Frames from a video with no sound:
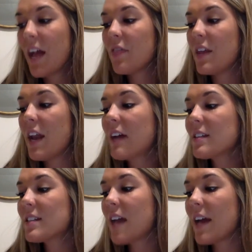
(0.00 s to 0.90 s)
The
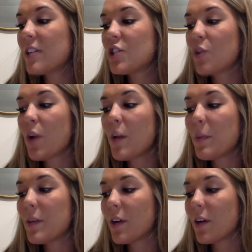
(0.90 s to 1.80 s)
next day joy
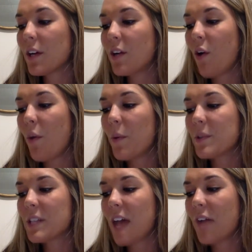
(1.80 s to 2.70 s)
appeared in
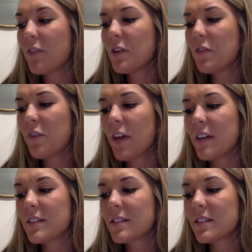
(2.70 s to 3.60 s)
almost every
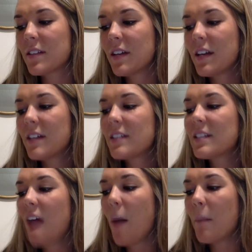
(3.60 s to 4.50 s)
face,
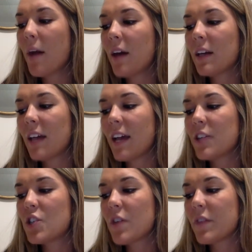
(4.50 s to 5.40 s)
some on
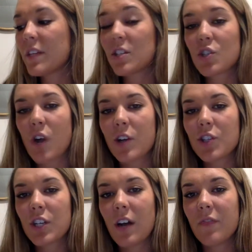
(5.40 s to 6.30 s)
occasion of the
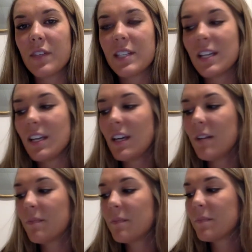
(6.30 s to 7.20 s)
destruction of the tea,
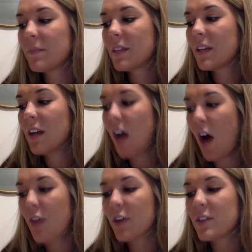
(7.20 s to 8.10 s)

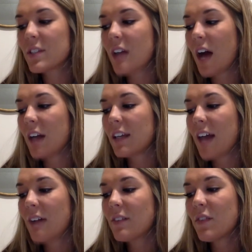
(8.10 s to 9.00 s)
others on
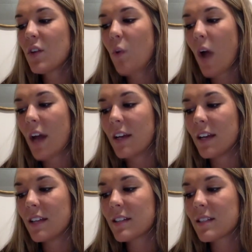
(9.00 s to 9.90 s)
account of the
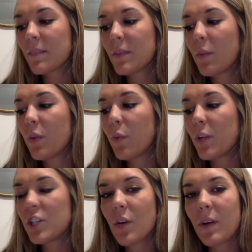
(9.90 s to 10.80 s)
quietness with
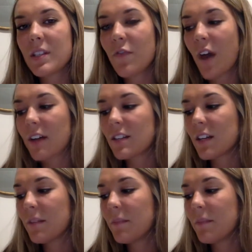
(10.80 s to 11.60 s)
which it was effected.